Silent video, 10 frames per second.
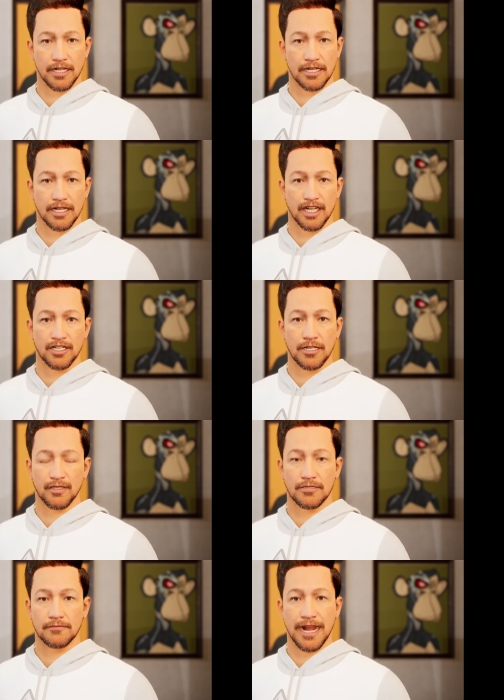
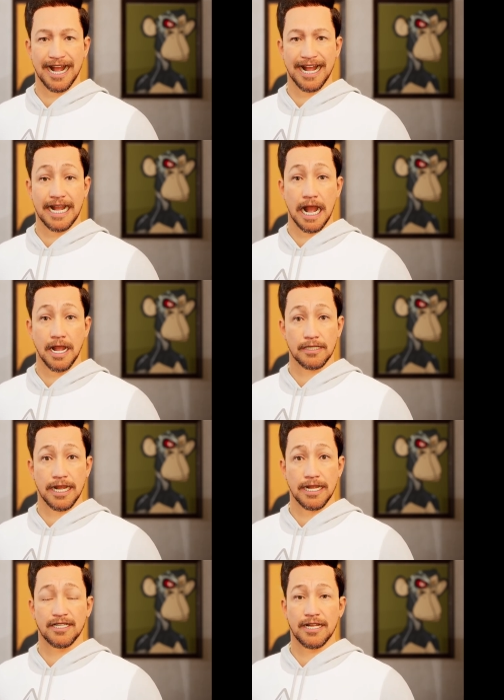description for any
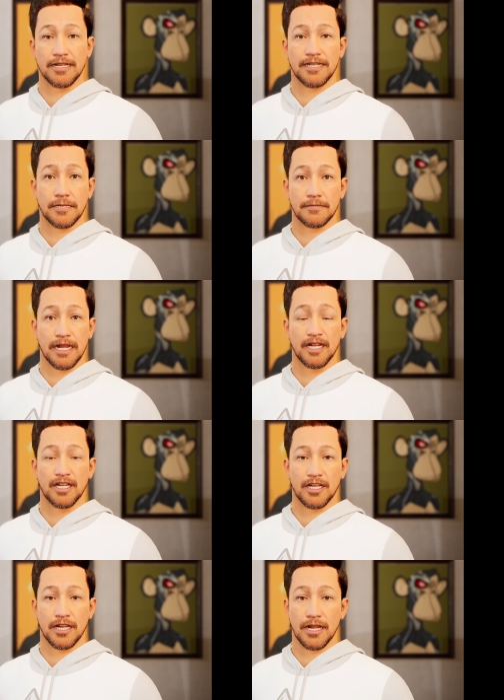updates that may
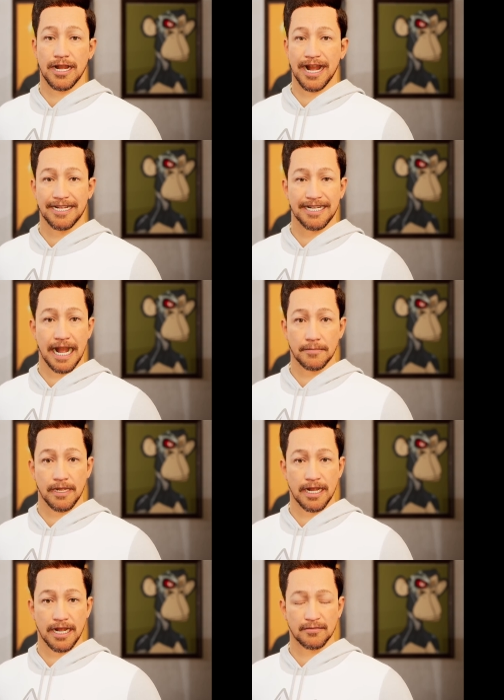occur as Epic
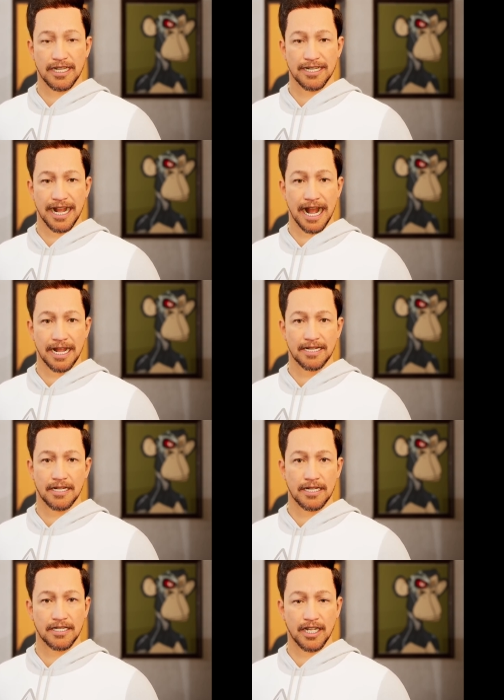Games is
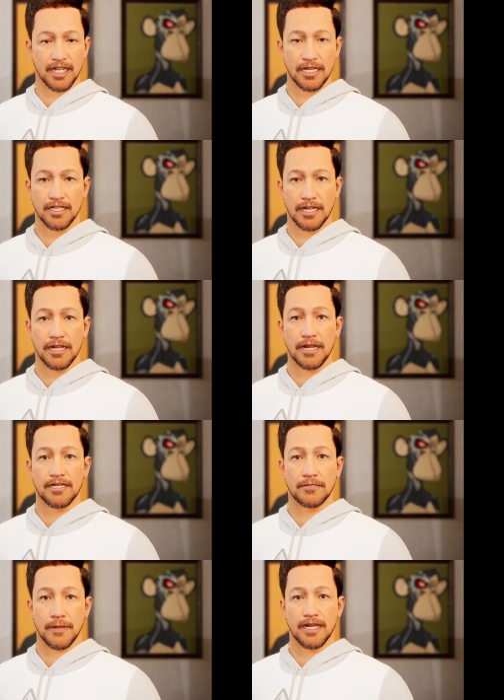constantly changing the
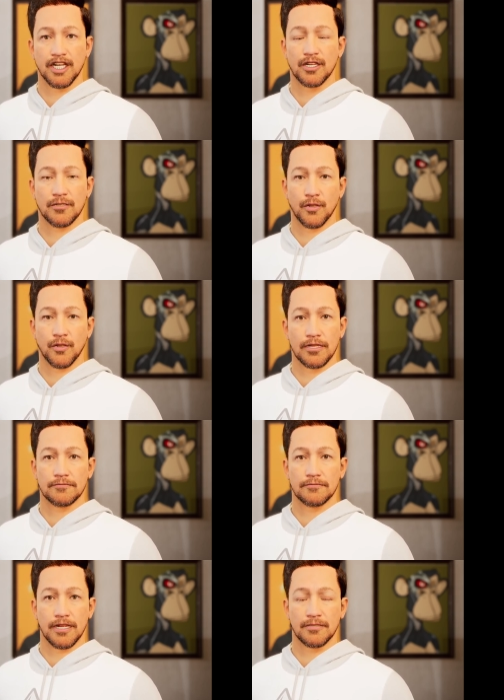MetaHuman
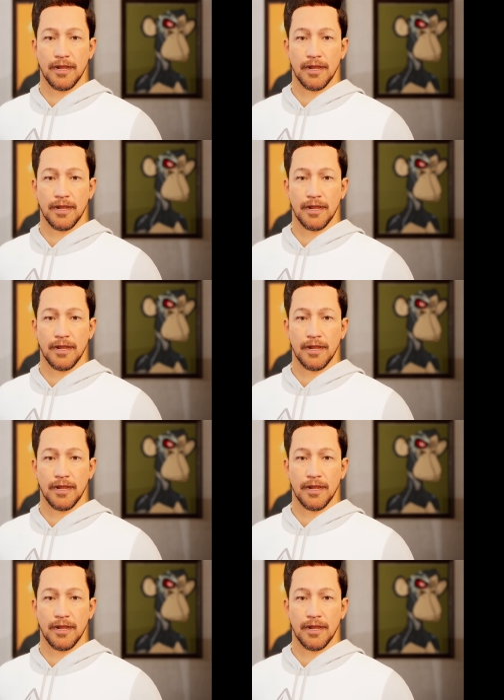workflow.